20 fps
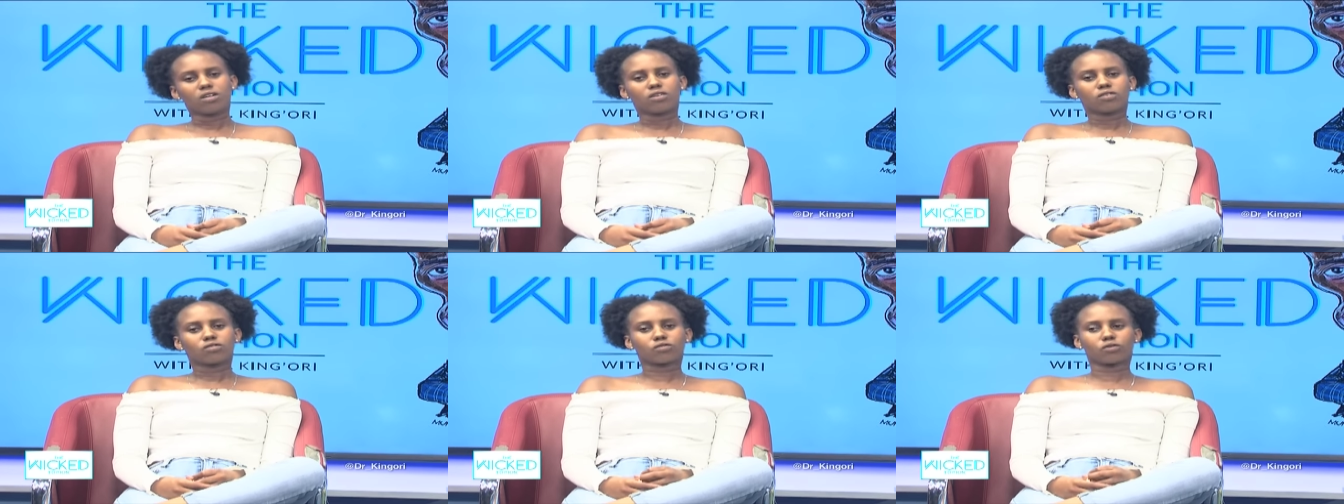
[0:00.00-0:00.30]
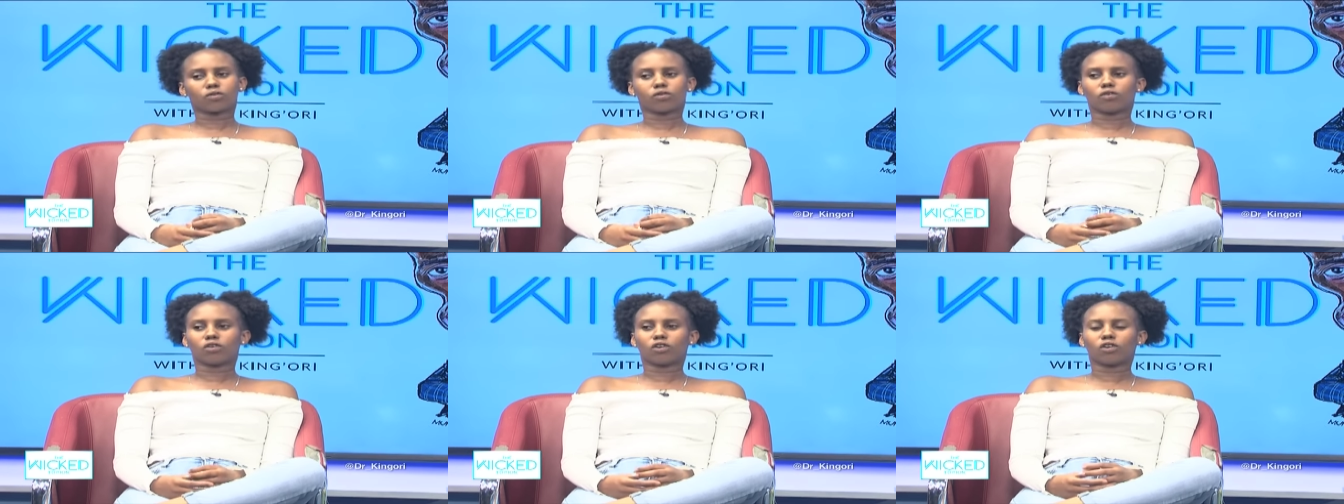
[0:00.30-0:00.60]

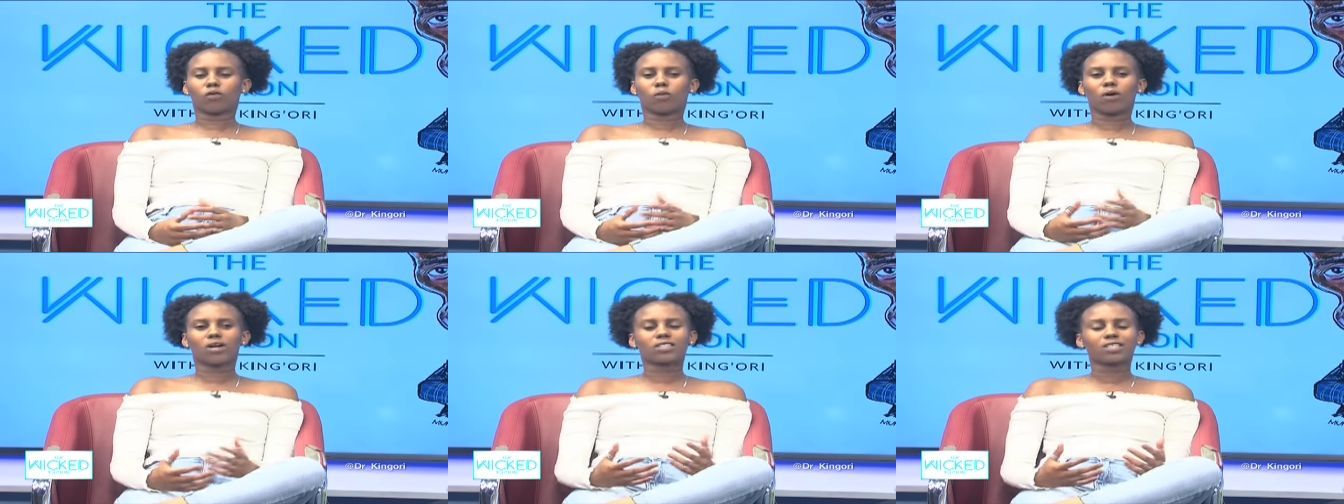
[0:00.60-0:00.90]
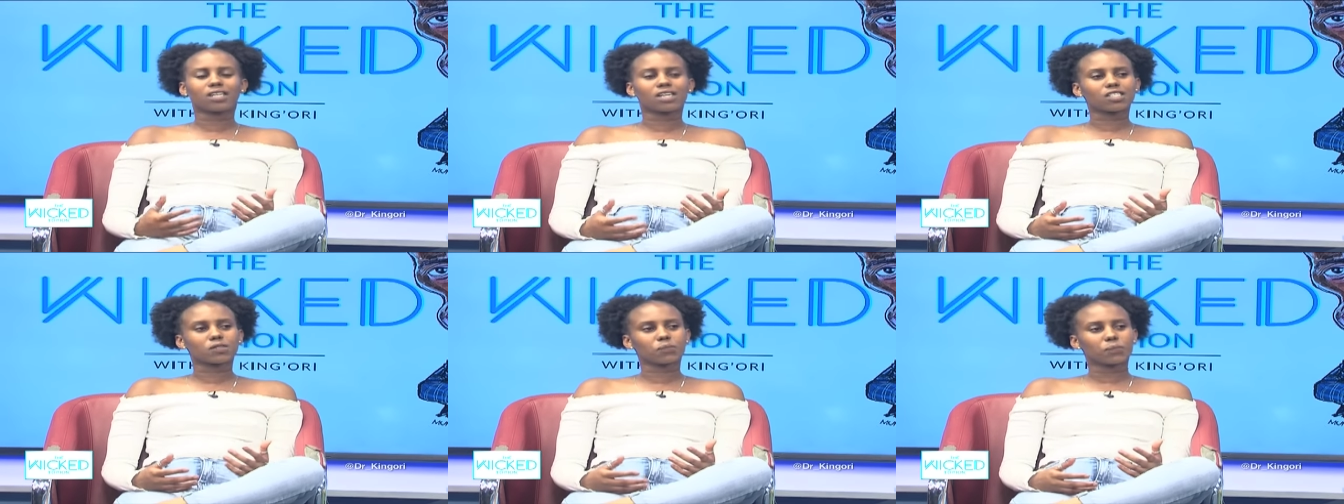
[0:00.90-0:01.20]
So what
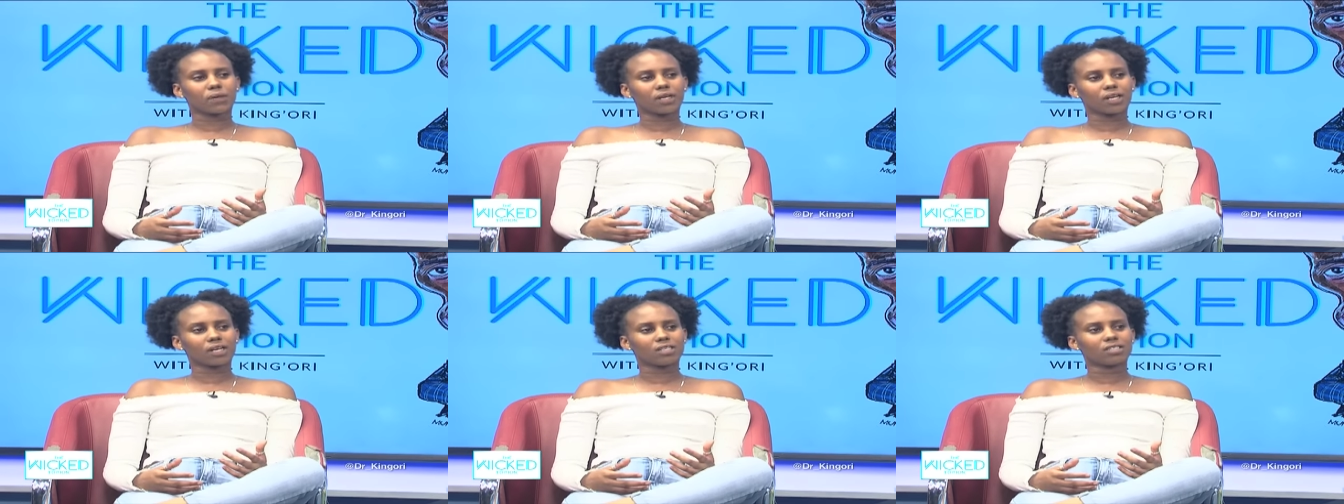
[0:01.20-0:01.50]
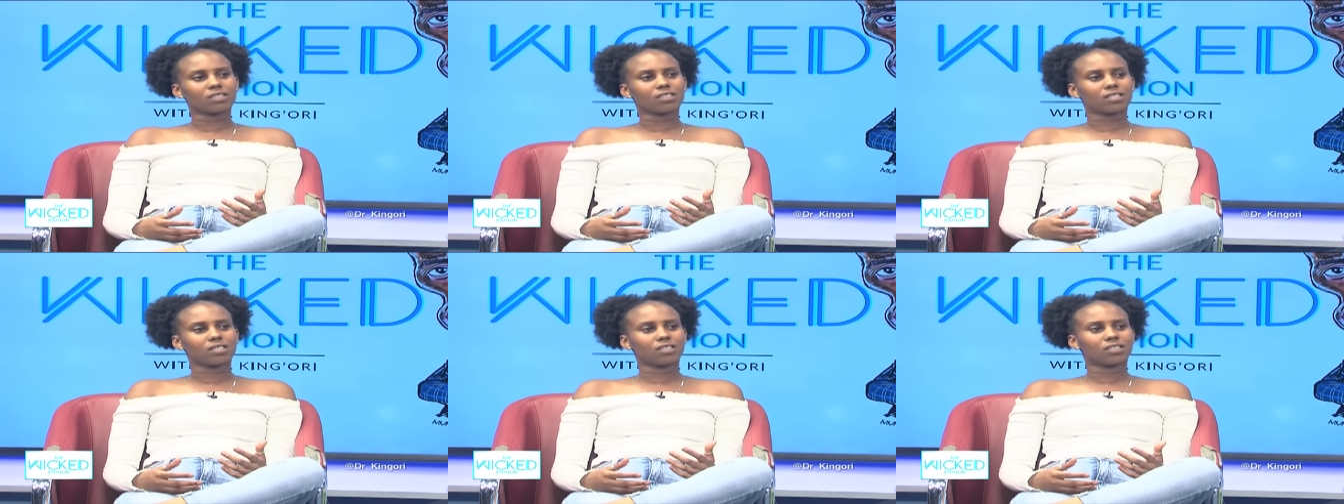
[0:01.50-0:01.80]

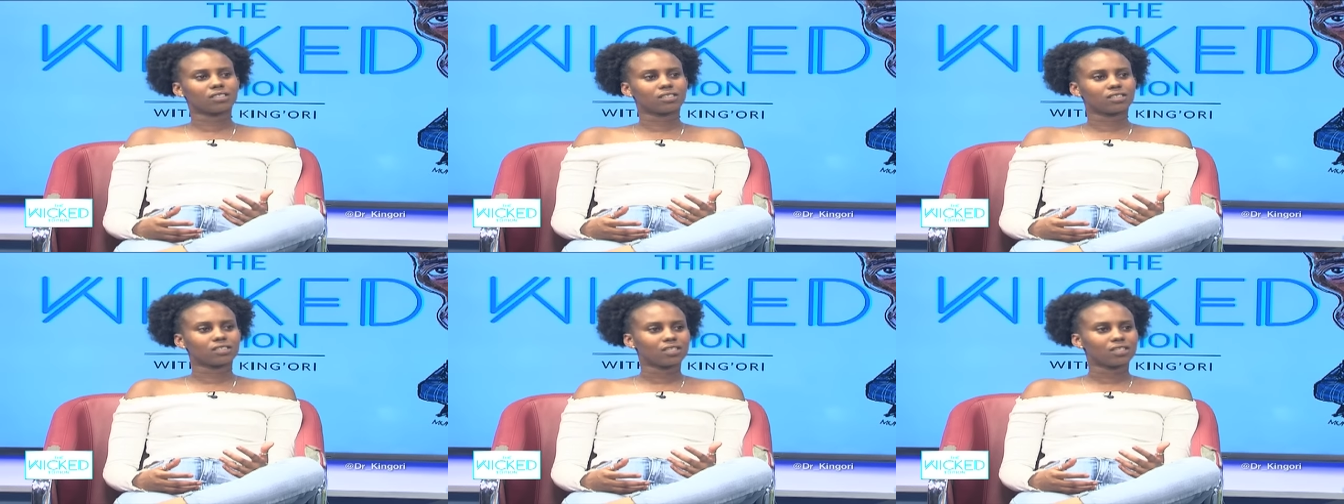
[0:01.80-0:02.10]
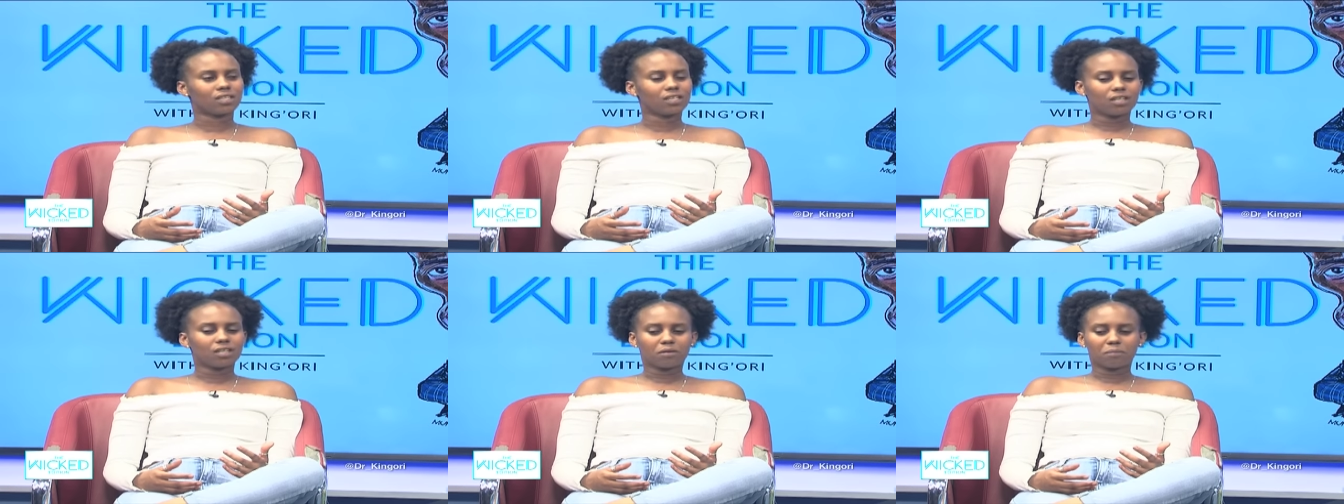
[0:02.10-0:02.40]
experience is,
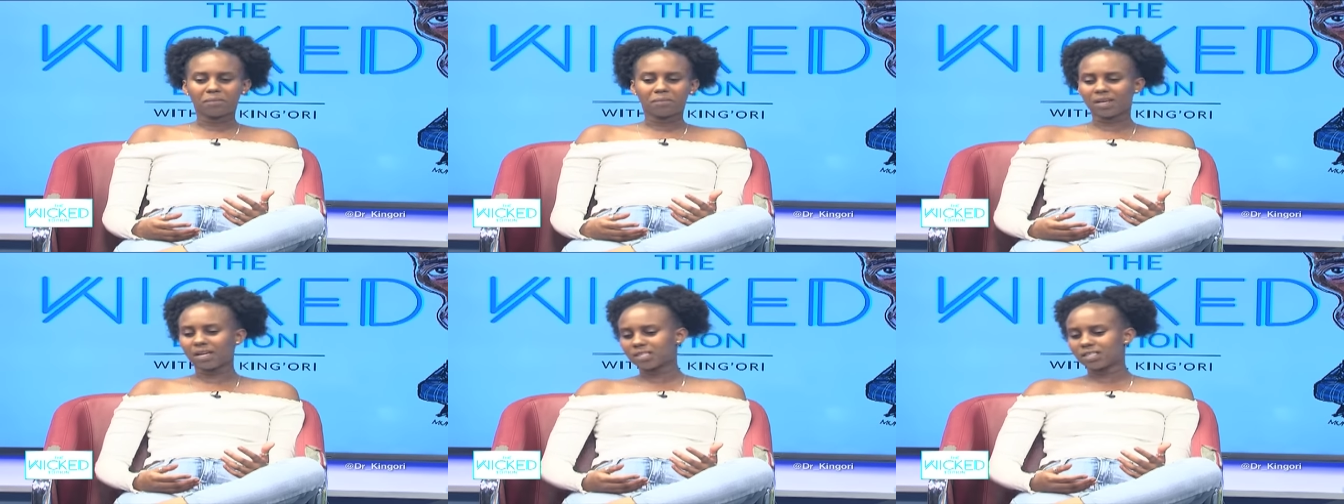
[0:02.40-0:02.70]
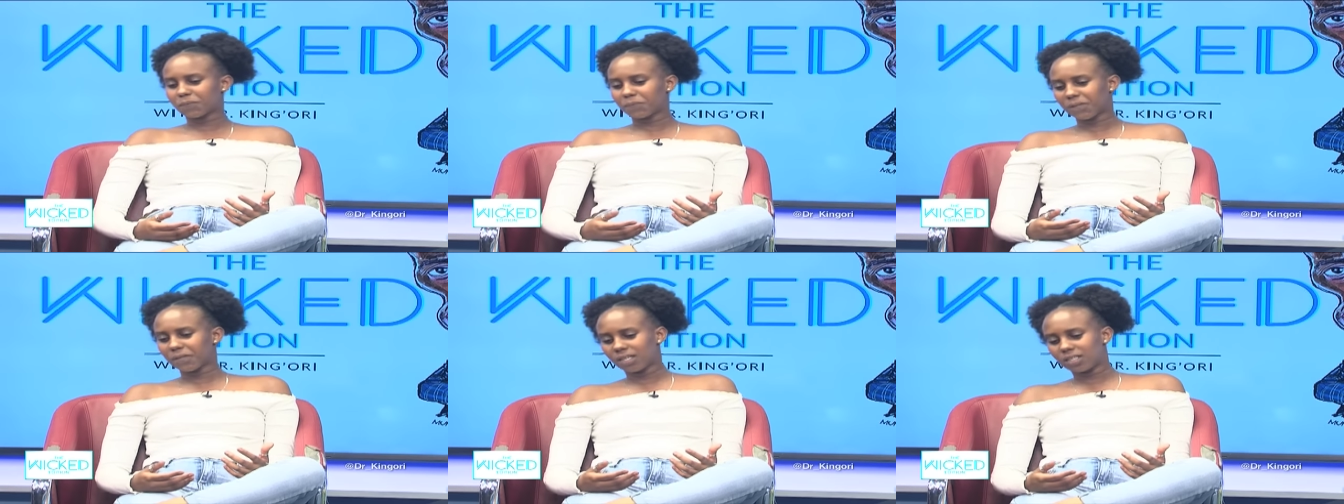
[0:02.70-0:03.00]
me
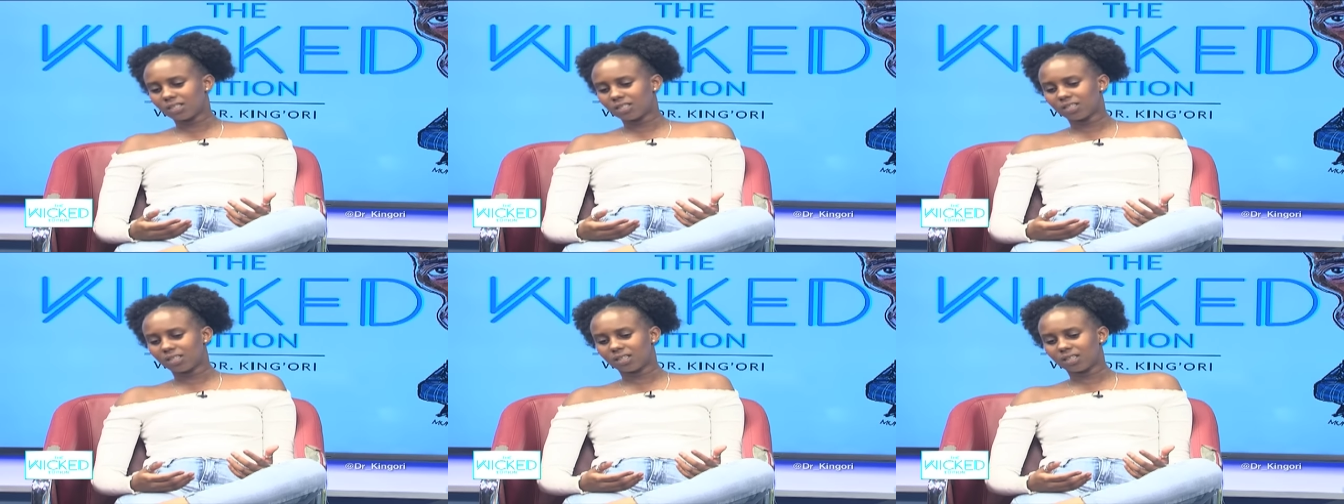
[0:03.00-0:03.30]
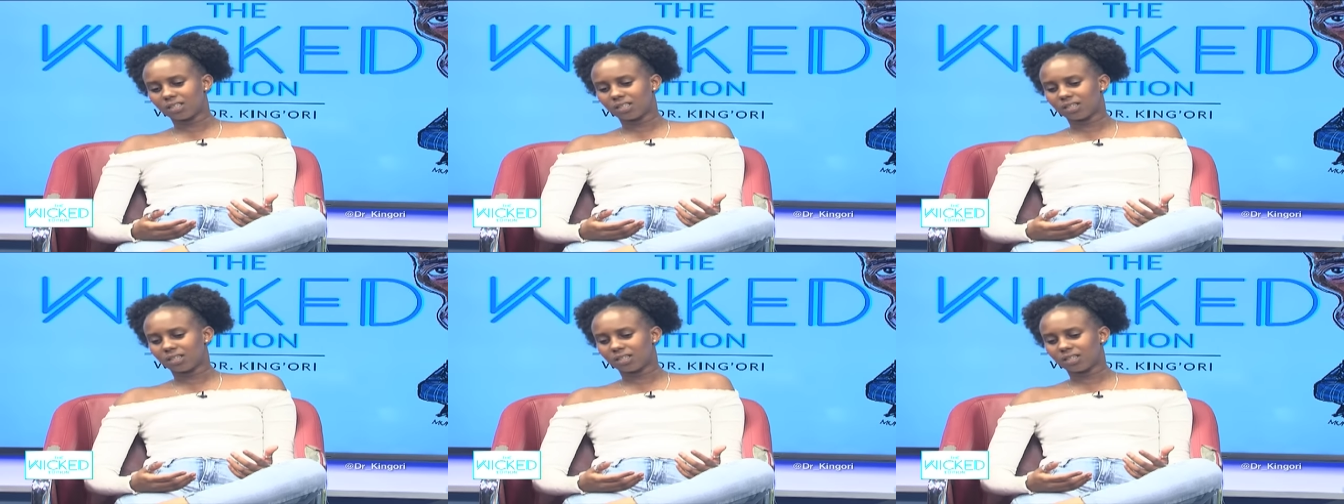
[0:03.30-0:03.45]
experiencing